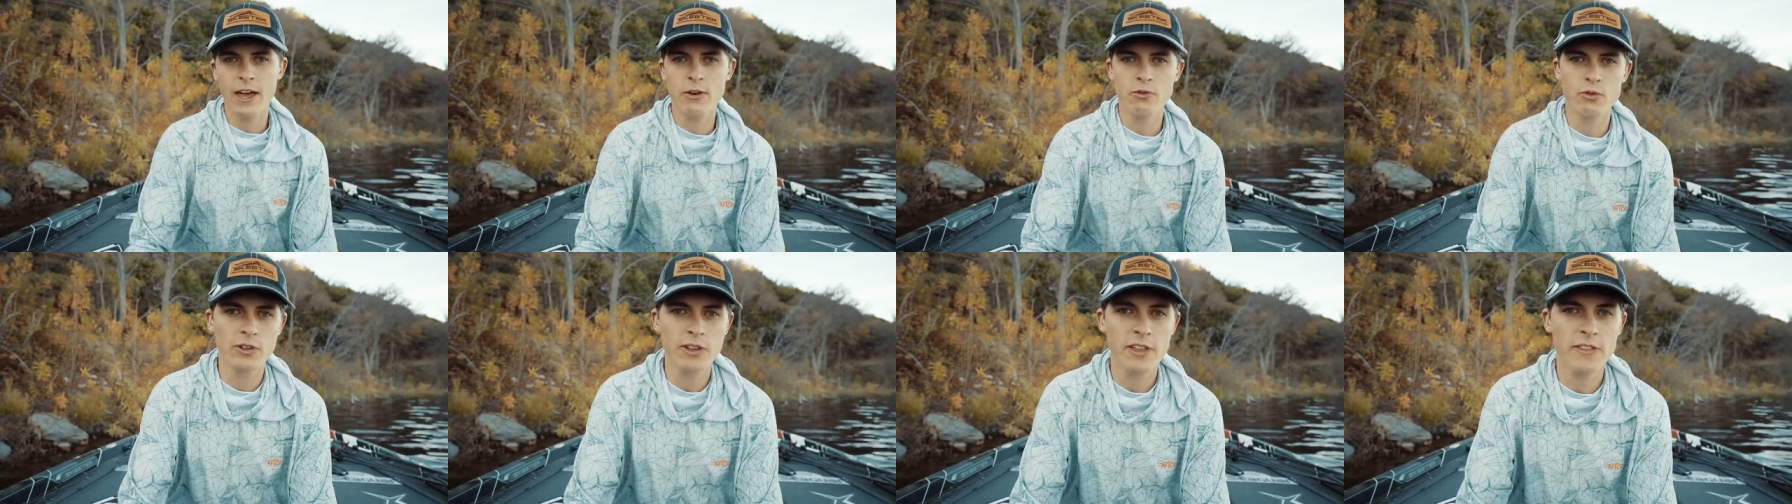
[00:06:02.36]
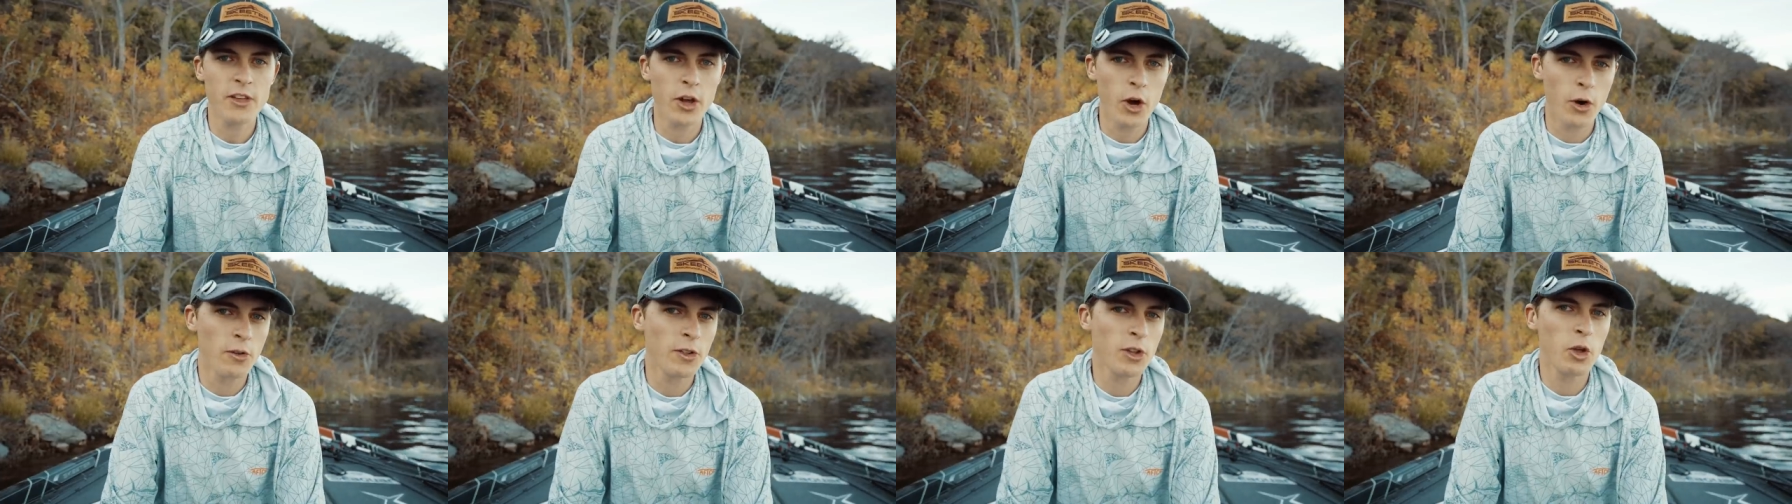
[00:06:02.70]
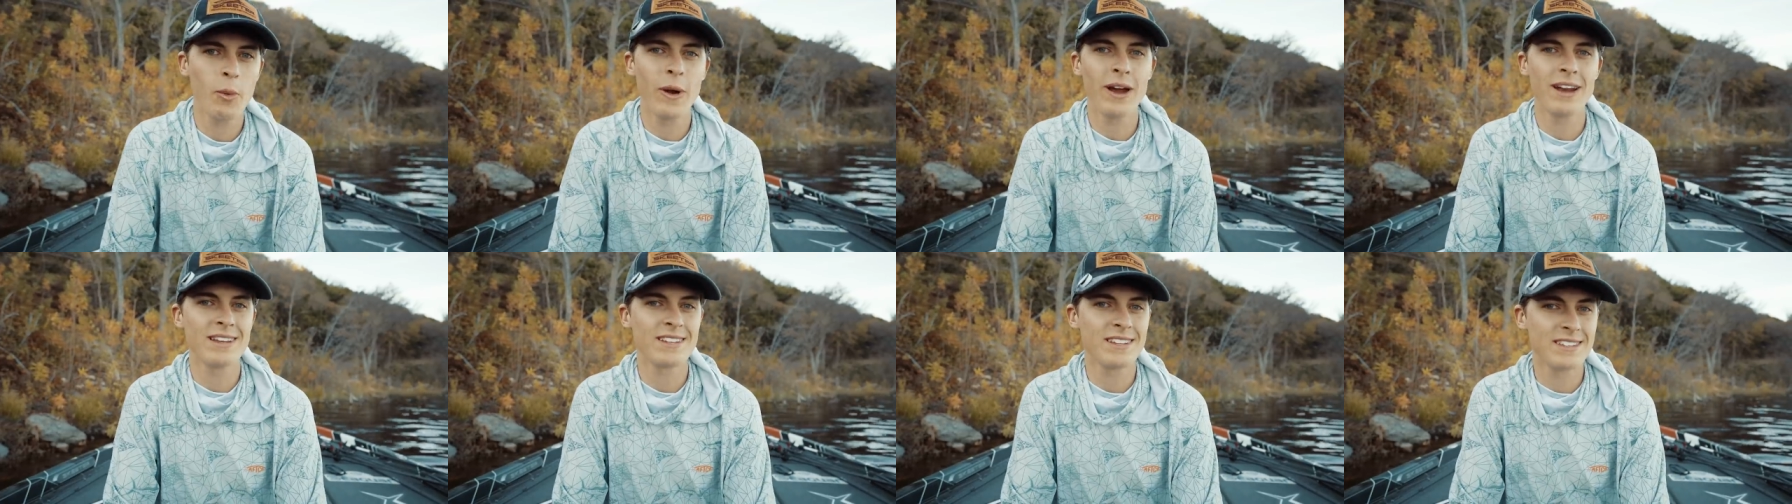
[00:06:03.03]
And really the only
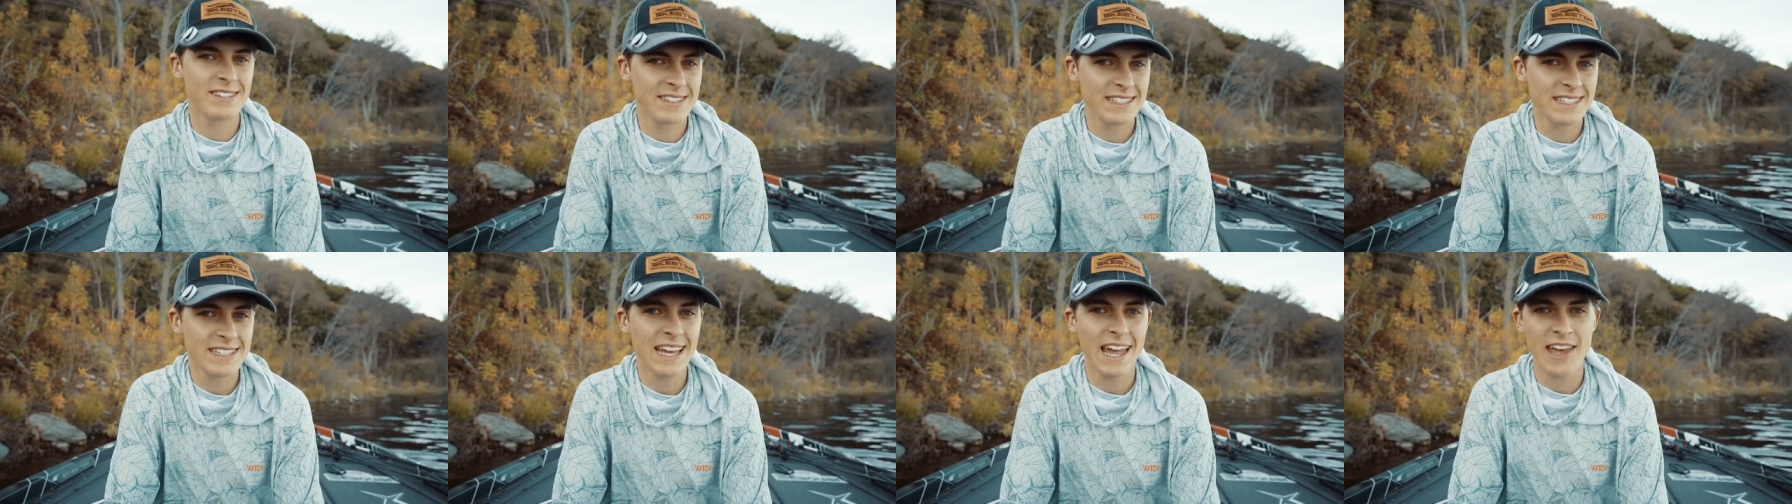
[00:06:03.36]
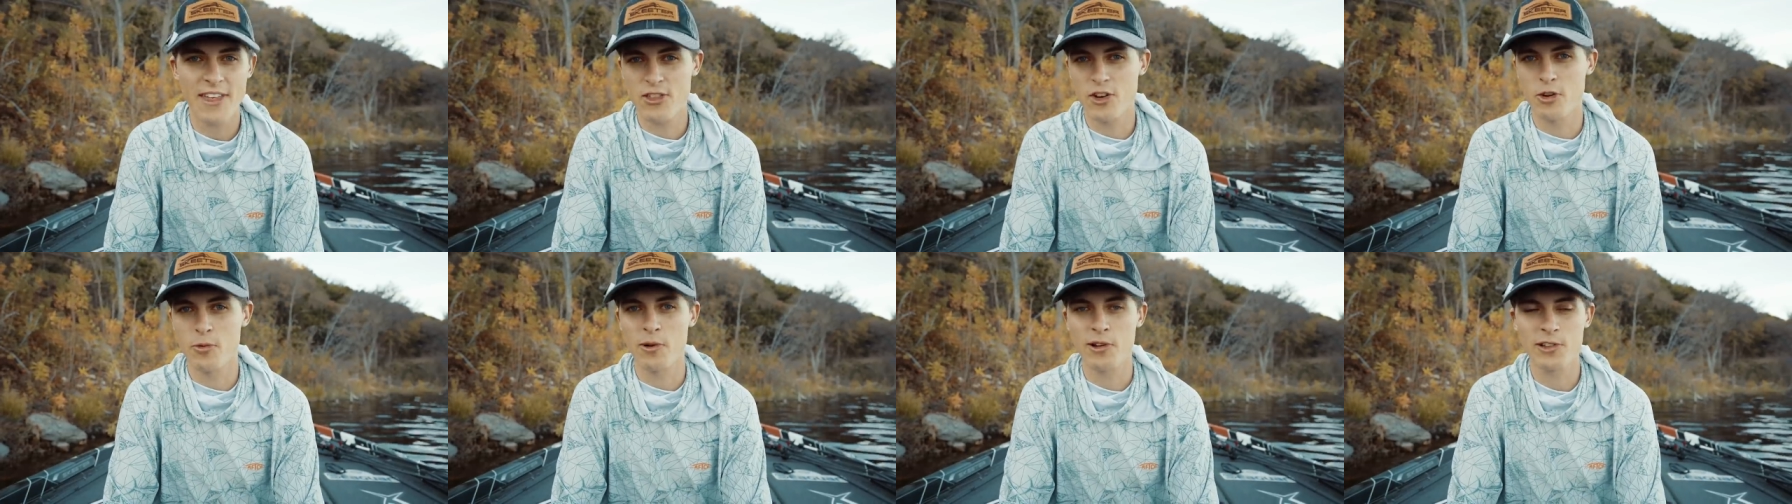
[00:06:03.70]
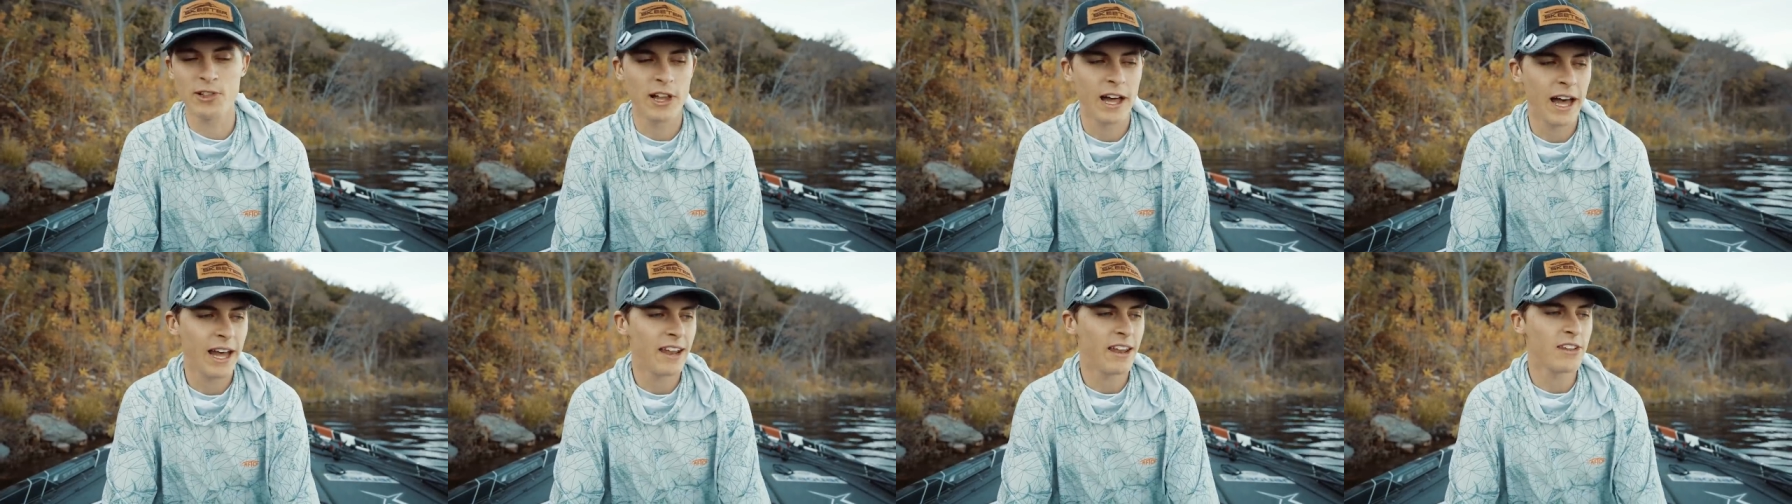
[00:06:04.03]
way to see a
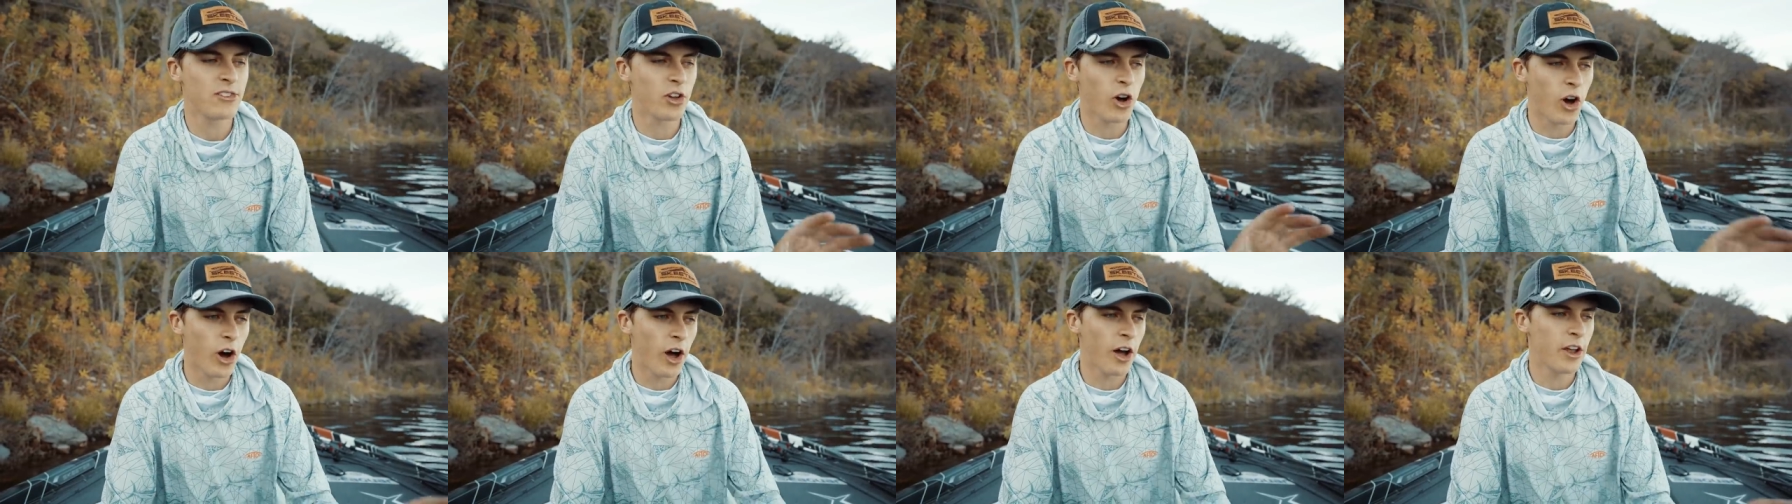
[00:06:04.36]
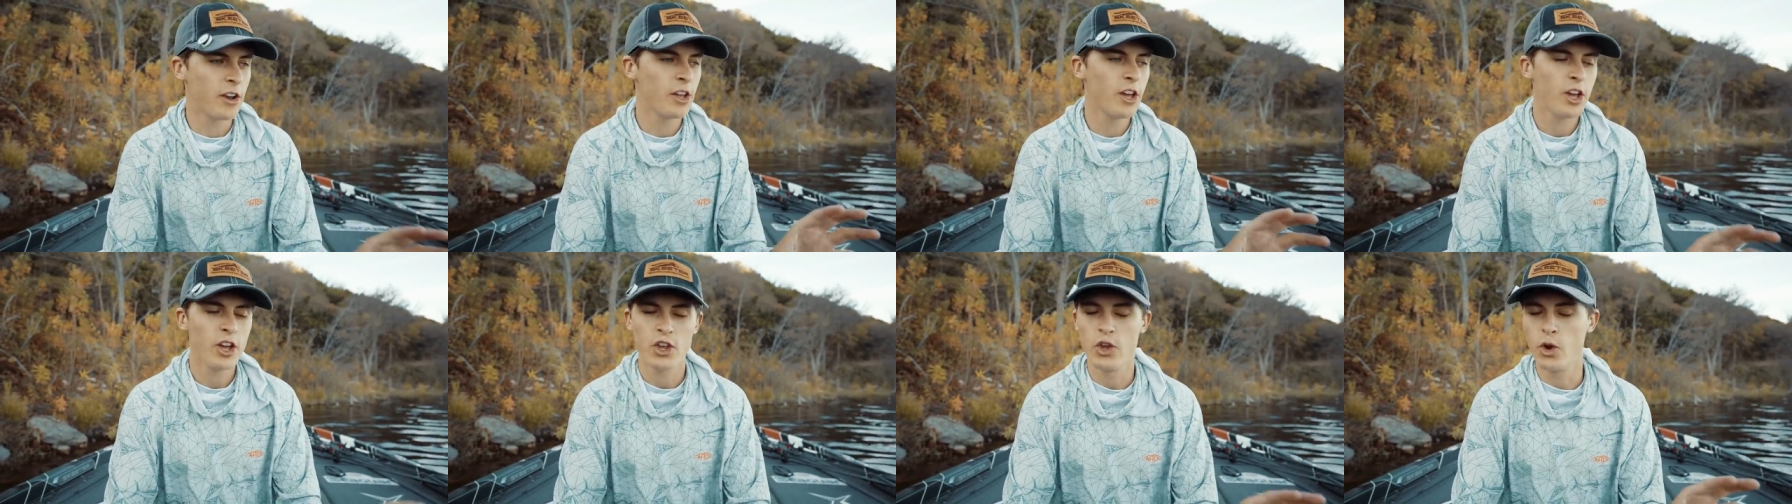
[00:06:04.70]
thermocline is on